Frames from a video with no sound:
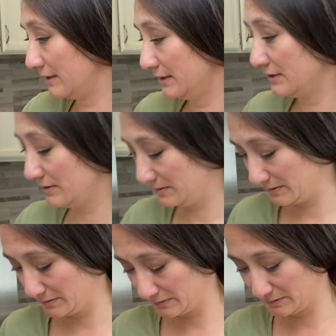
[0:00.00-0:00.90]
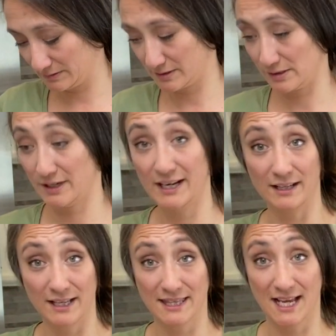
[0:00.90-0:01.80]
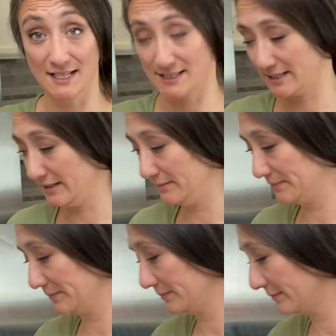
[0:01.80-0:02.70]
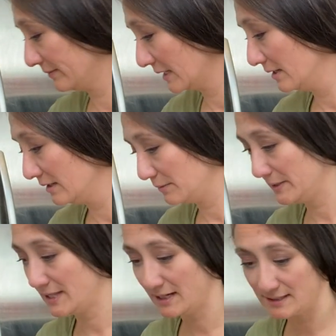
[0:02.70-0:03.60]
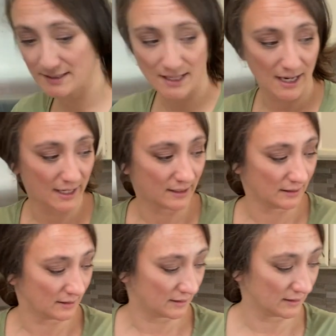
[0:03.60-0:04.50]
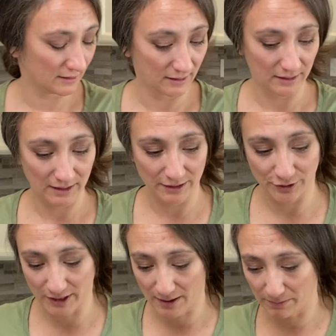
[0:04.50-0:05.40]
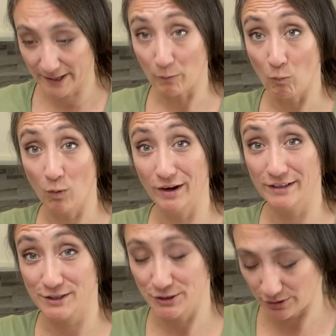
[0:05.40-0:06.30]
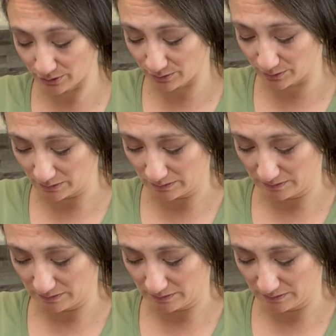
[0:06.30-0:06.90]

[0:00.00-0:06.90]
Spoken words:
you kind of let that sit. Put that aside. And grab like 1 to 2